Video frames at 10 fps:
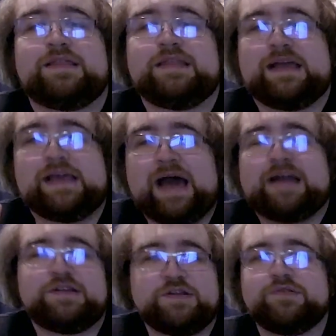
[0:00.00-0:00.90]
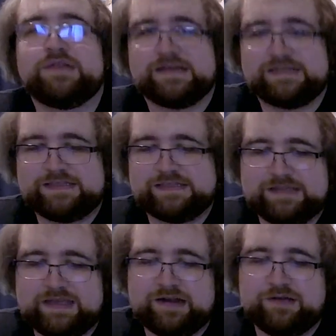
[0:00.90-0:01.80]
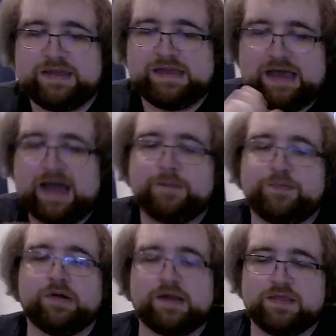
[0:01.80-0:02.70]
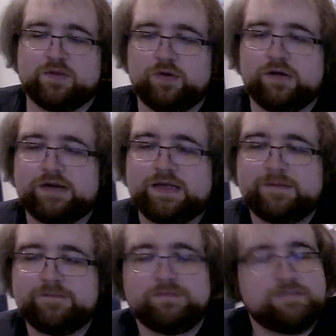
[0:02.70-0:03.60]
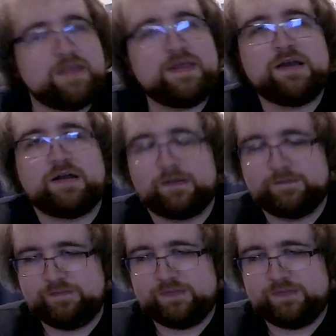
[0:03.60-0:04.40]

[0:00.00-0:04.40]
They gotta do this, you know? They gotta put in the work, and they are.